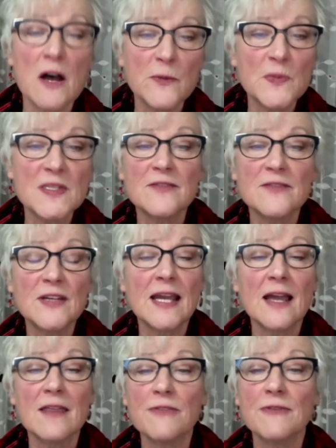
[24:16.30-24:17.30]
Pacific
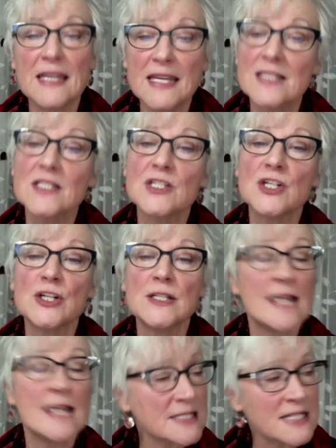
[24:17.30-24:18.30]
and 3 Eastern.
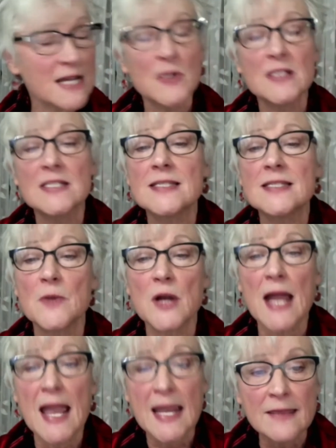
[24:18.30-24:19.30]
Next time on
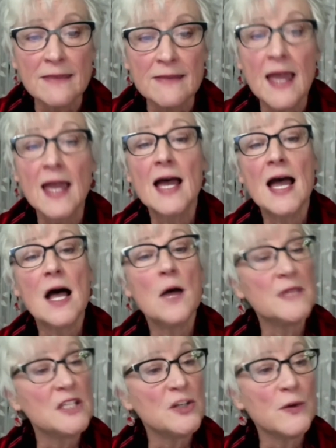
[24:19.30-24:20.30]
December 8th, I'll
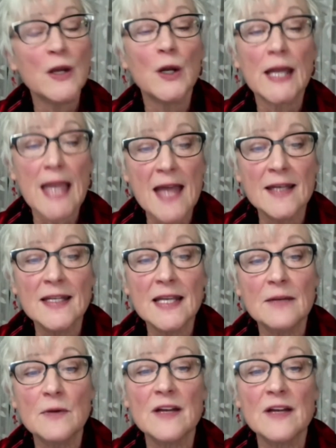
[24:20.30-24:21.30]
meet you here again,
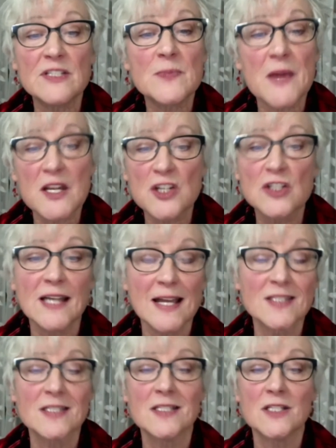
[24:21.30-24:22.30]
and we'll have a special
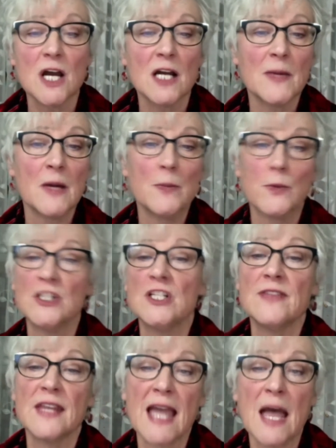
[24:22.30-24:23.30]
guest to talk about
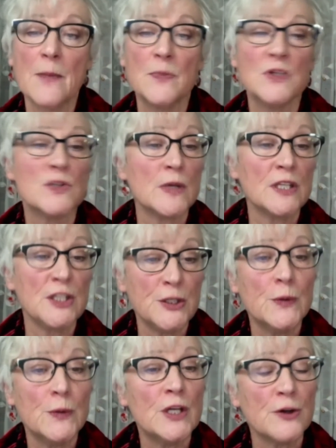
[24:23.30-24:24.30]
bridging the gap between
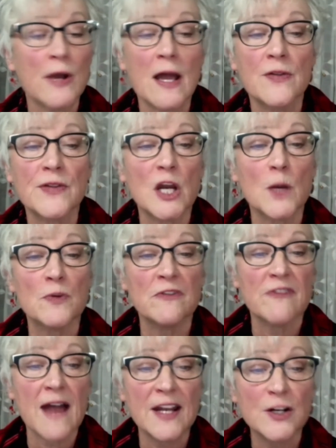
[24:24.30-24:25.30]
you and your healthcare
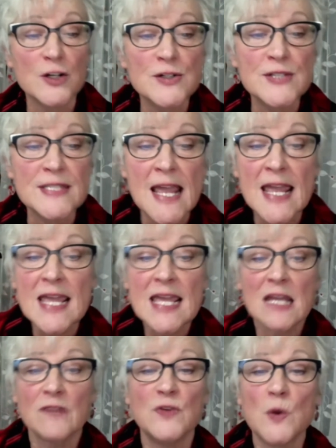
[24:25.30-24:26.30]
providers.
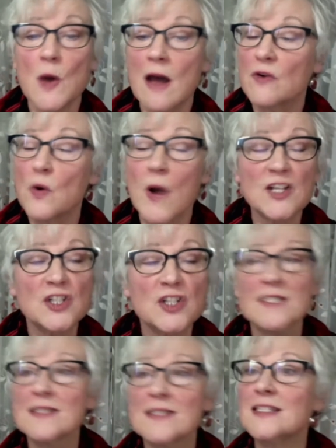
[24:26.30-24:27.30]
If you have
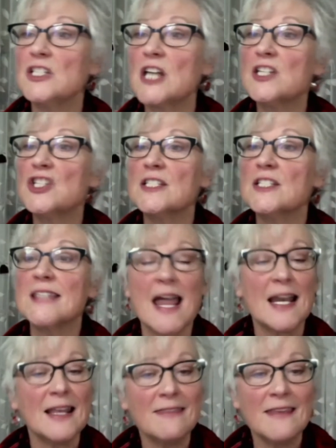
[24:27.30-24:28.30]
questions, suggestions,
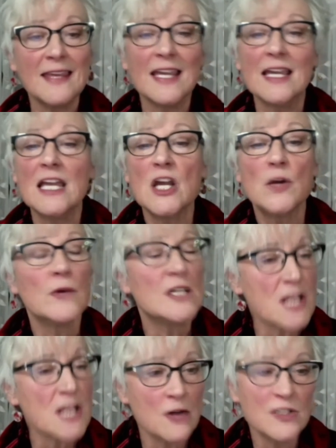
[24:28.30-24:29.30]
anything,
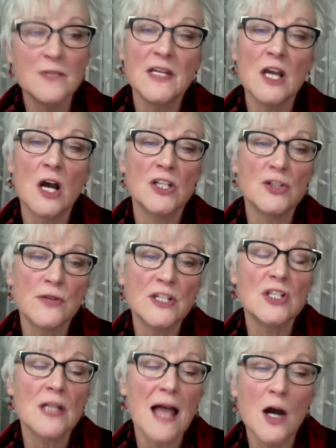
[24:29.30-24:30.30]
reach out to me on
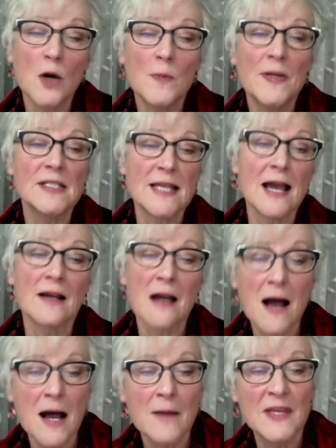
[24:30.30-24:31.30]

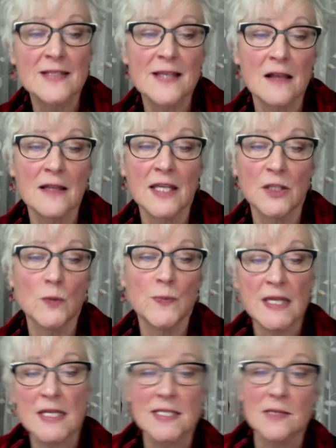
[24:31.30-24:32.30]
trishlaub.com. That's
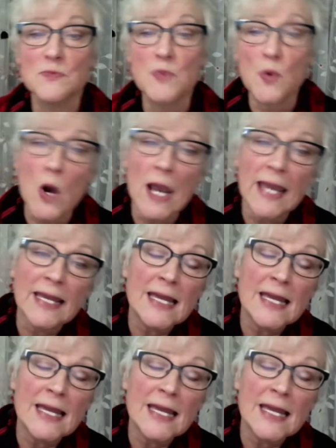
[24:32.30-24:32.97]
LAUB as in boy.